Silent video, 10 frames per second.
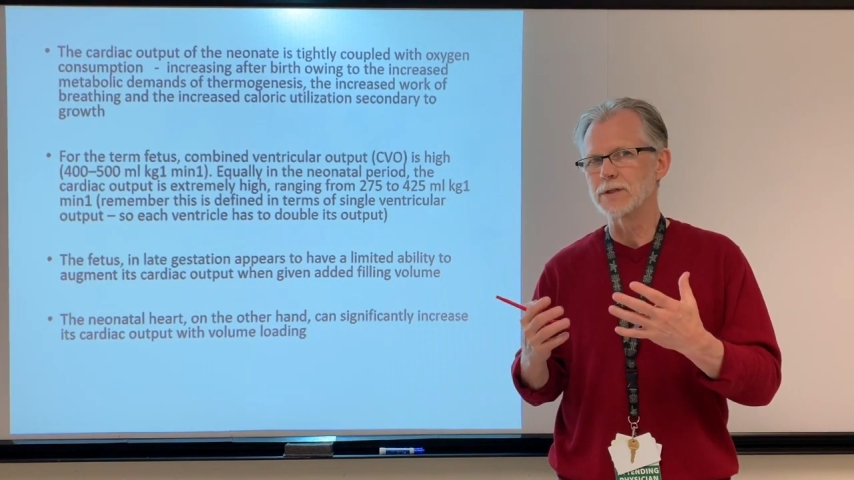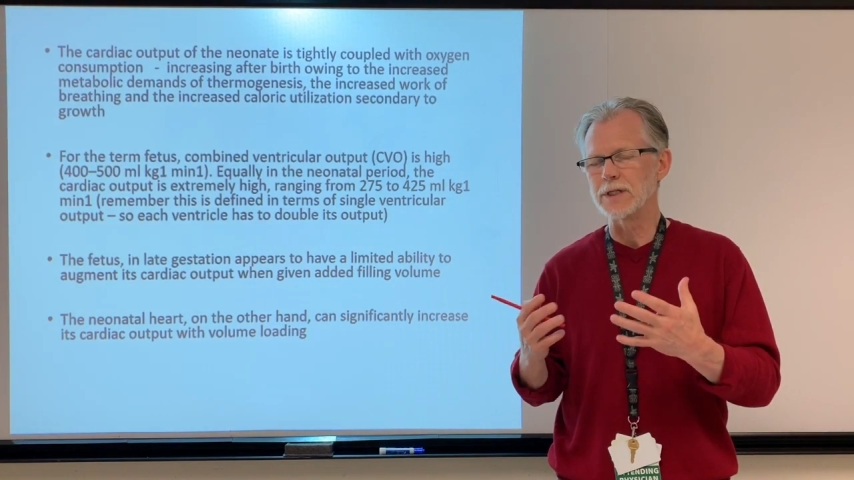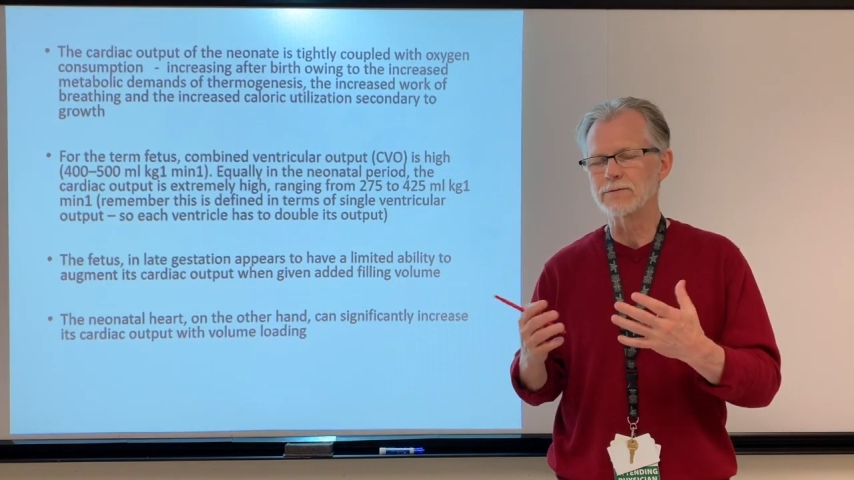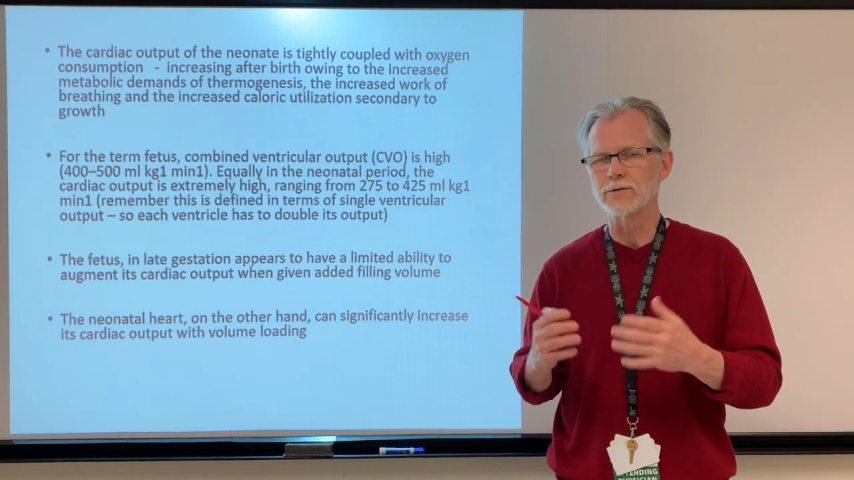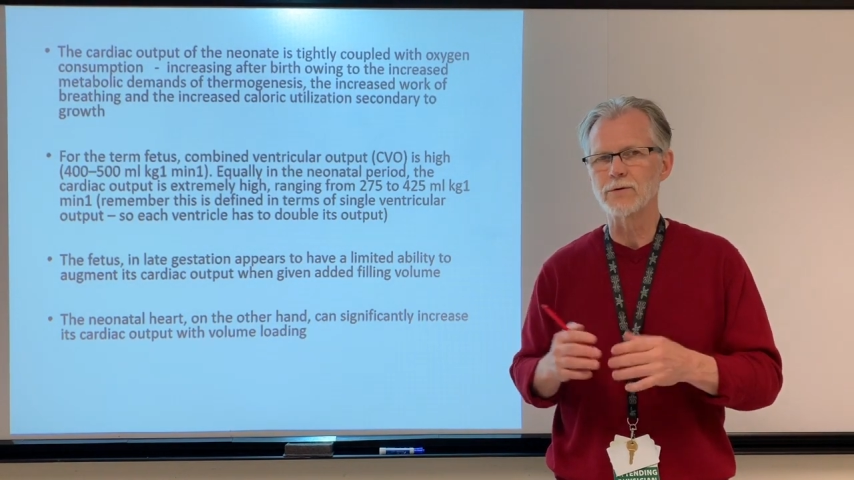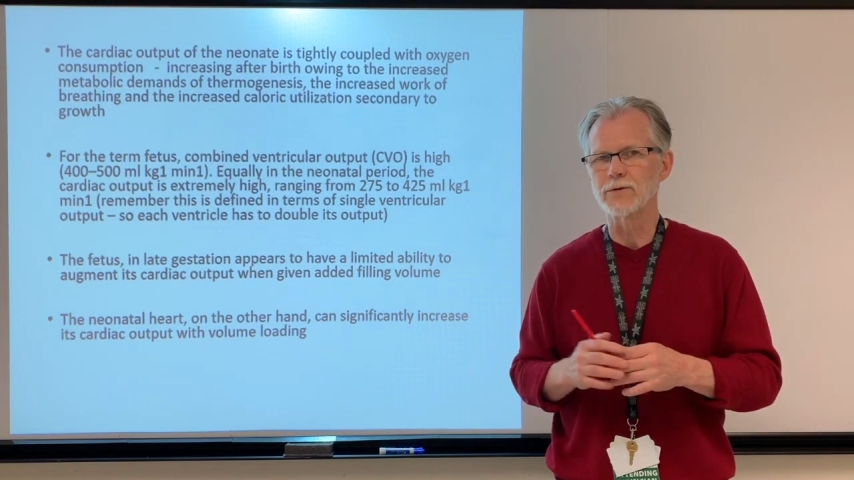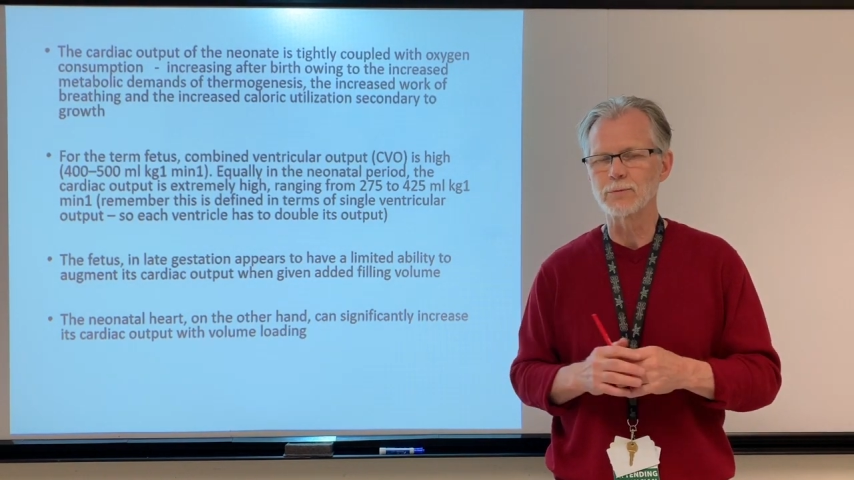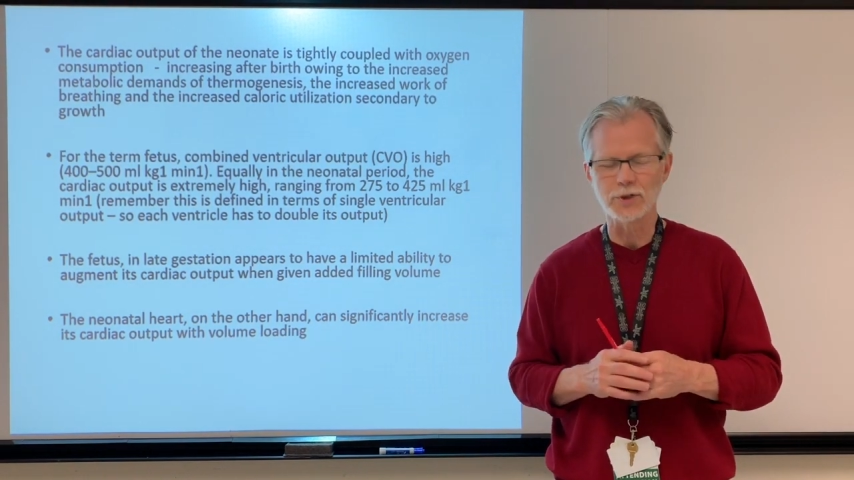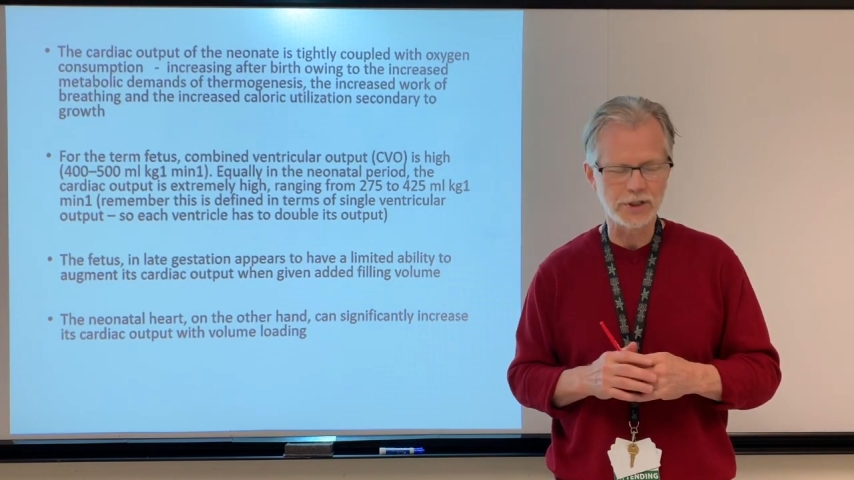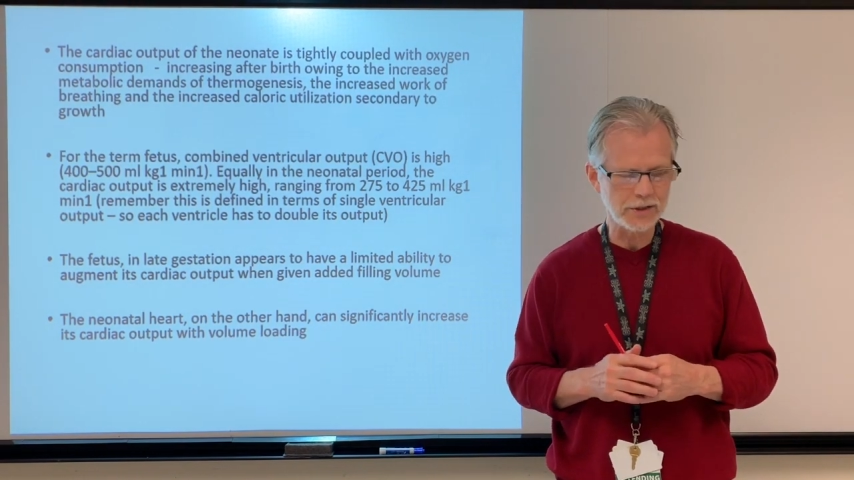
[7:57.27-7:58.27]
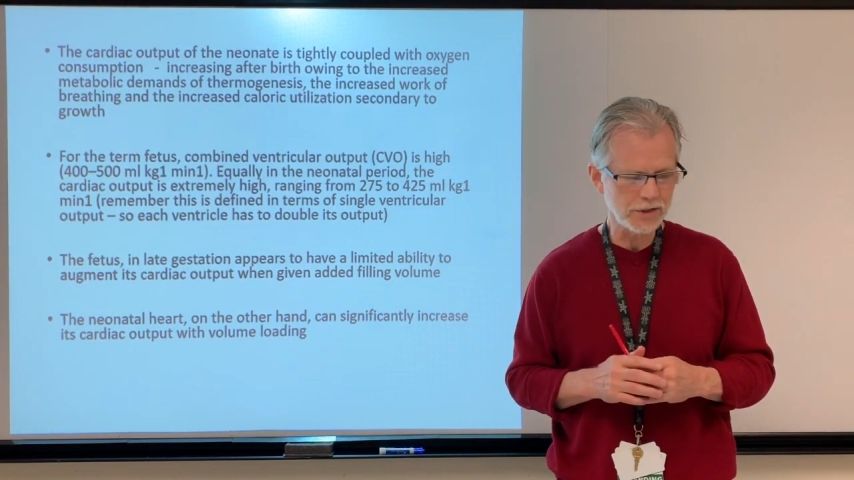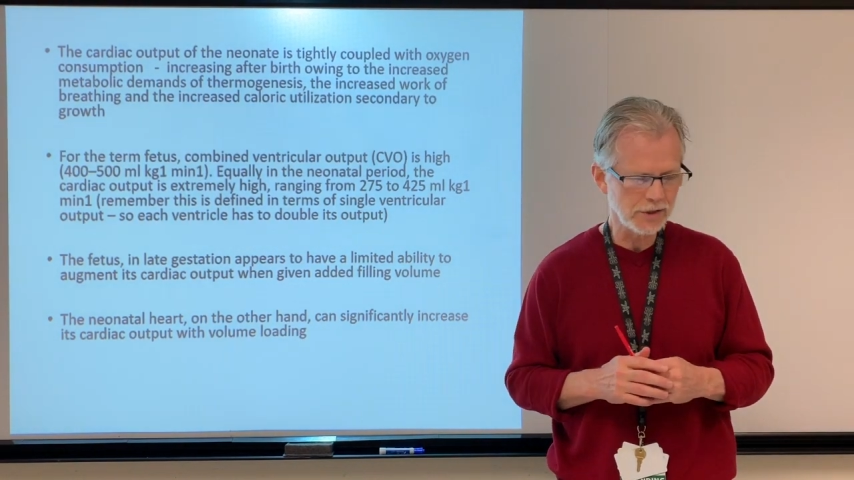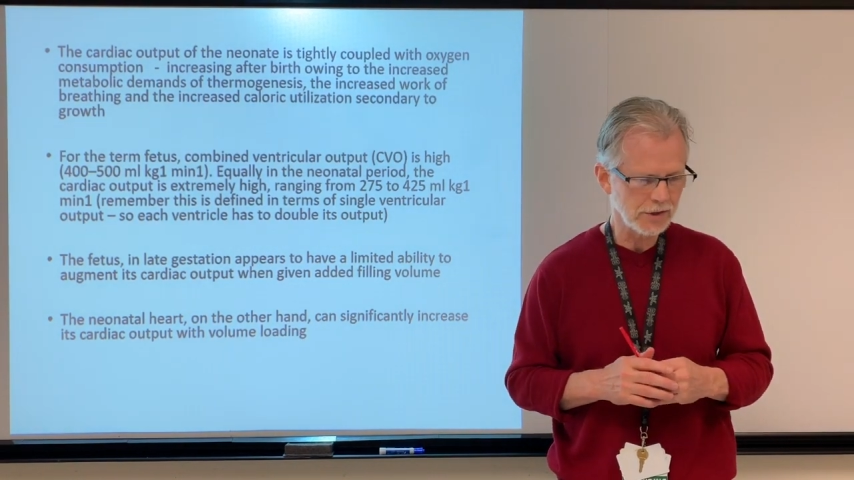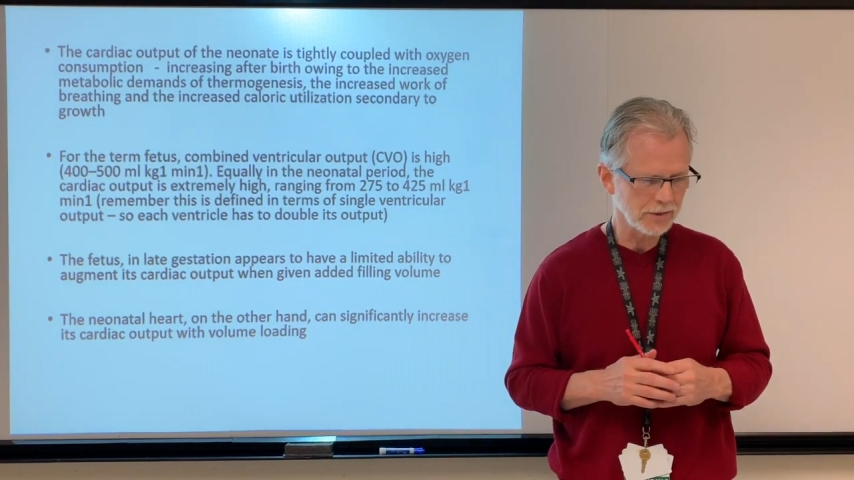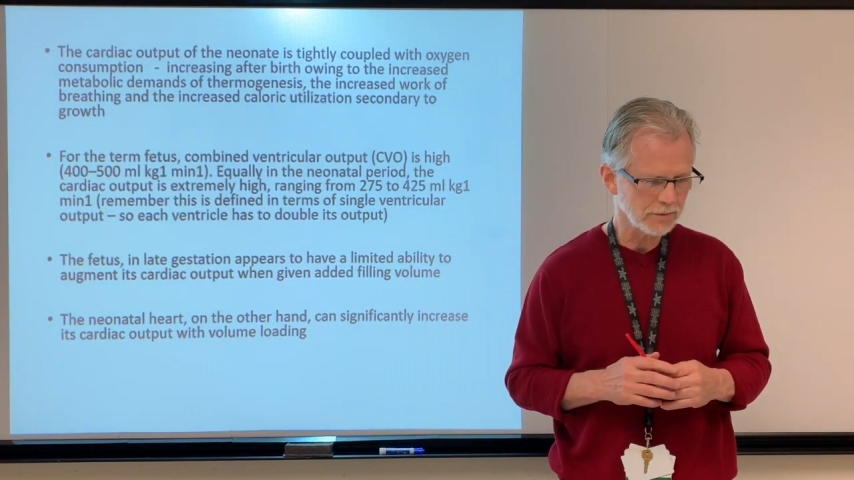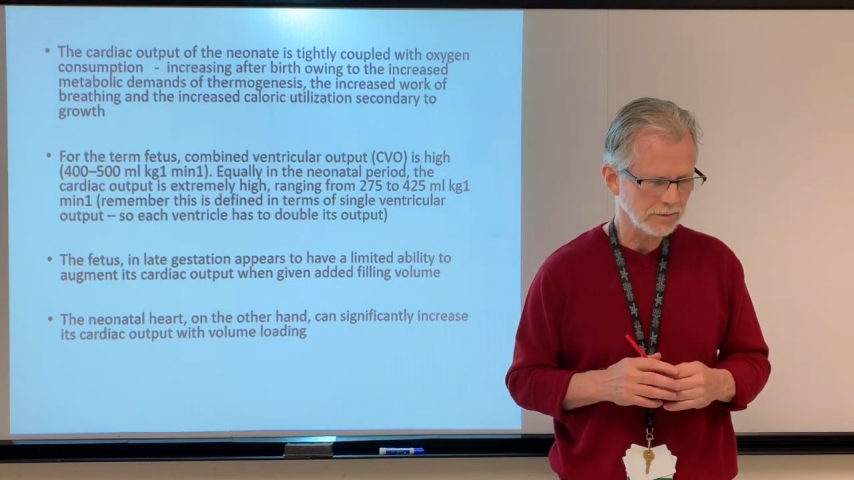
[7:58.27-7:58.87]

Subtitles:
need for thermogenesis.